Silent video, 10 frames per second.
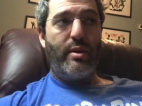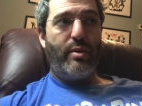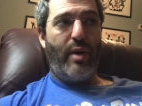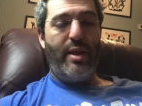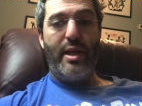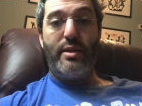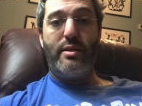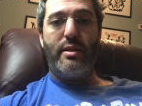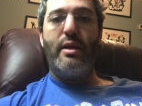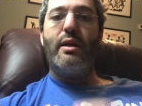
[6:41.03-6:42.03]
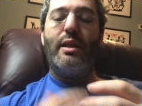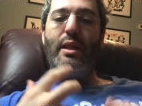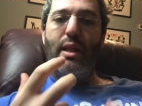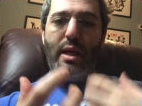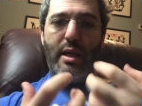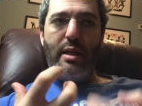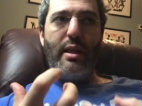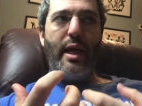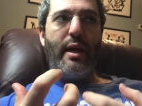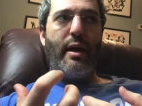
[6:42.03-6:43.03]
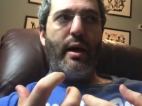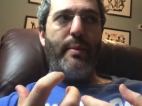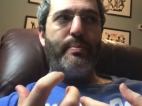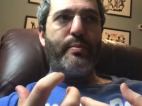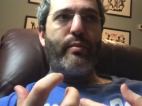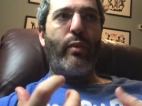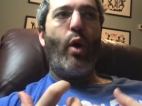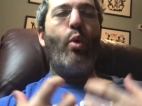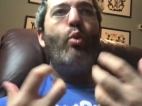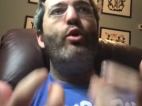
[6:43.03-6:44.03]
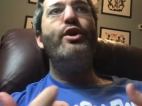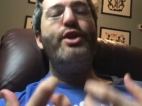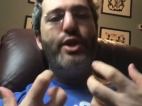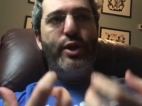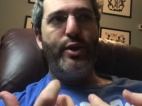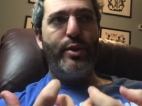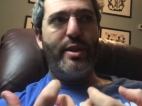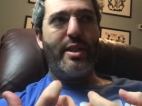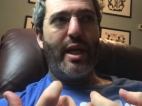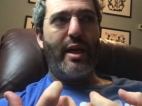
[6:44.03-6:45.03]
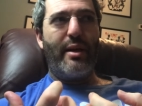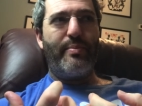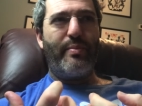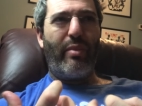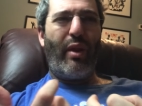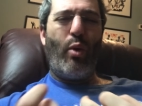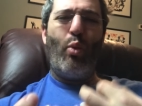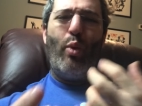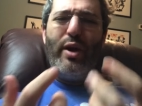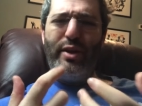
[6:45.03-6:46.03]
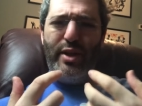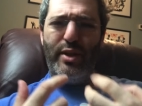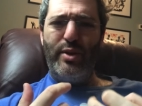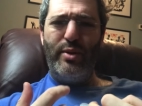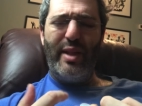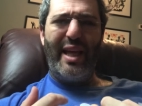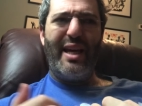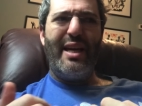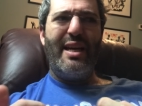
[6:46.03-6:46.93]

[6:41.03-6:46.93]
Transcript: Right? That's like, um, would you is like, will you, like,